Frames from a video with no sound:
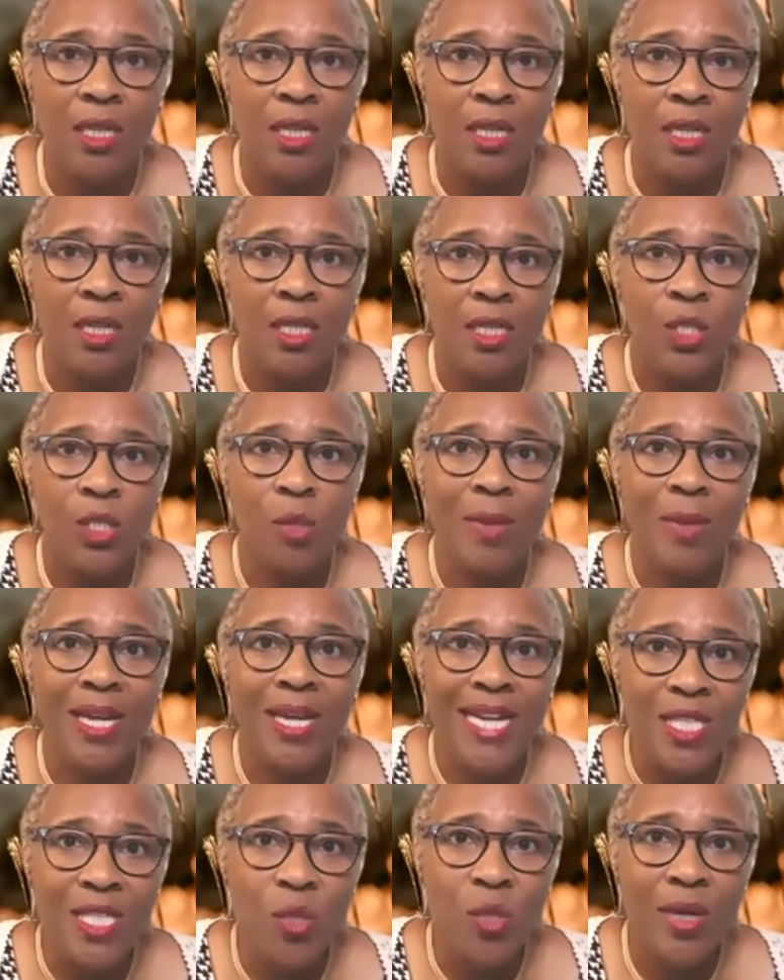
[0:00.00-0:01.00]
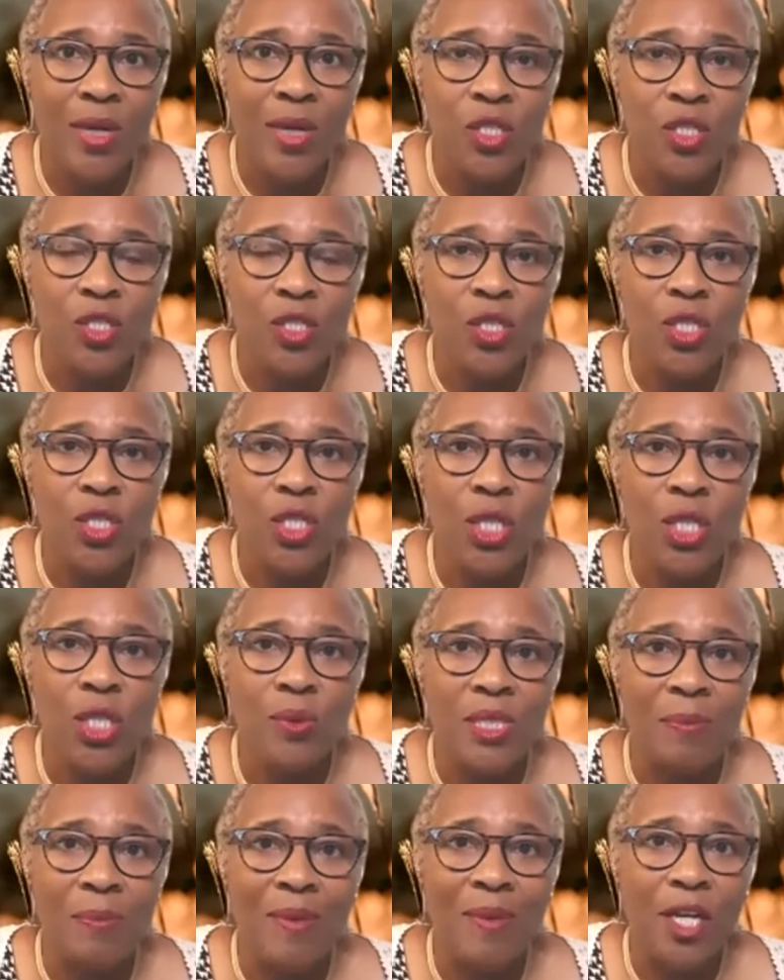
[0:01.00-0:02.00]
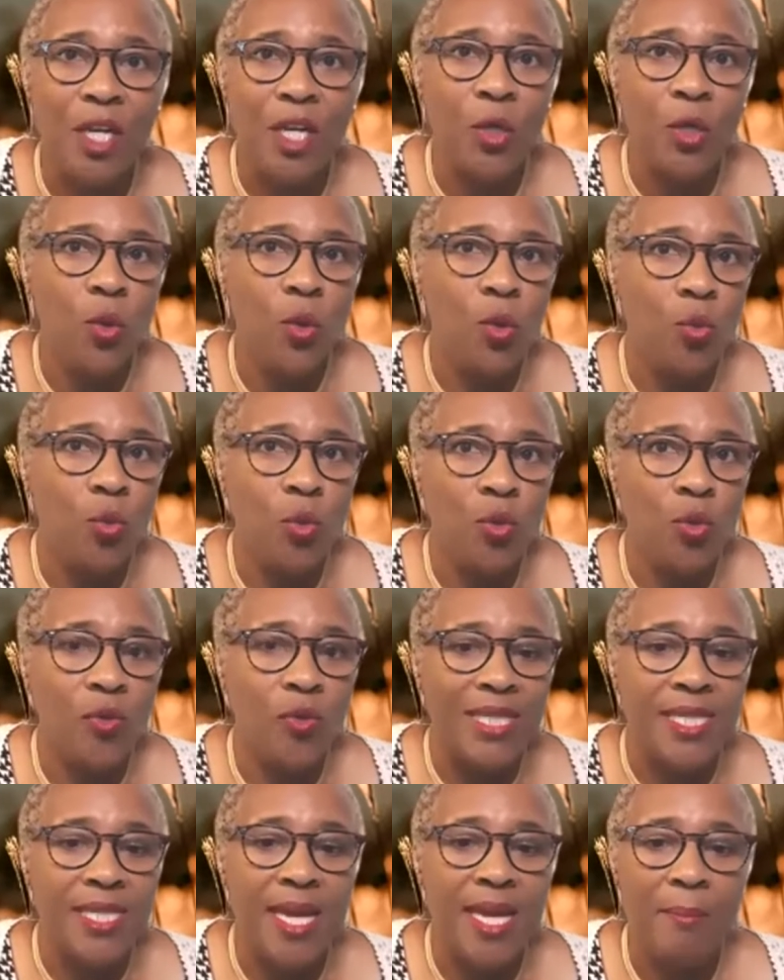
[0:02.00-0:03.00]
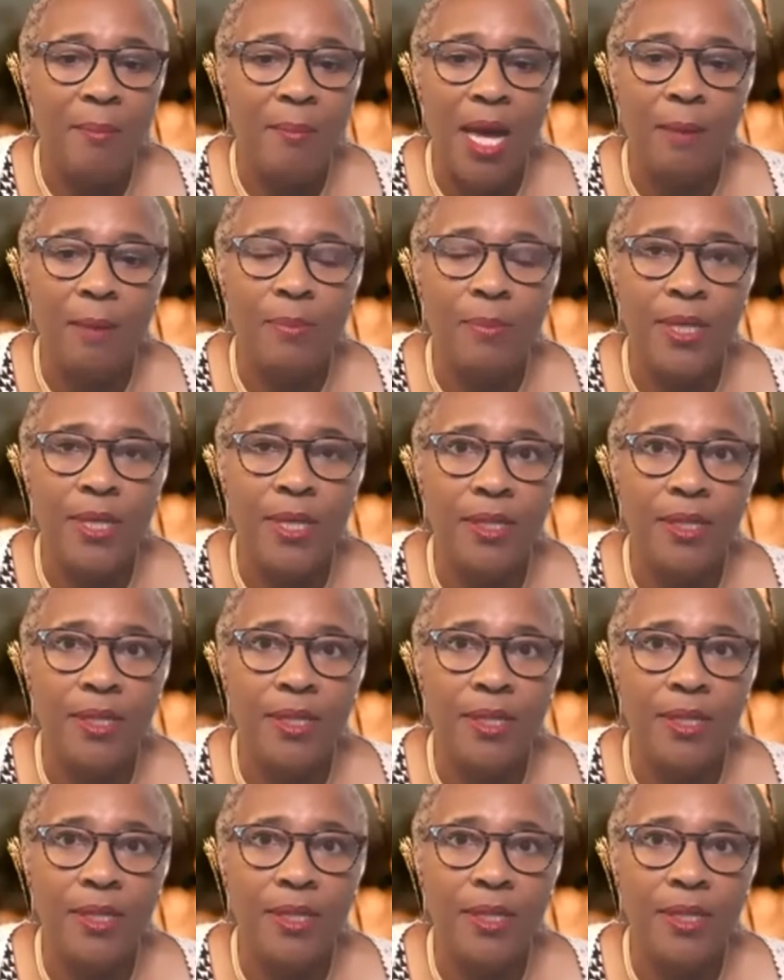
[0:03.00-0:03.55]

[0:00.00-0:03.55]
So, my next question to you is about a new rule that's come up.